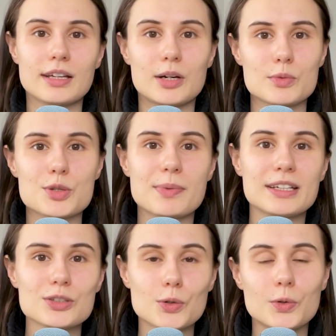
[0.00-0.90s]
I would
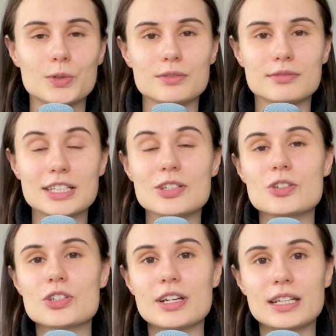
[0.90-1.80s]
spend on
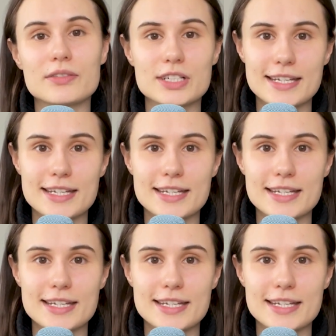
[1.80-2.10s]
each and every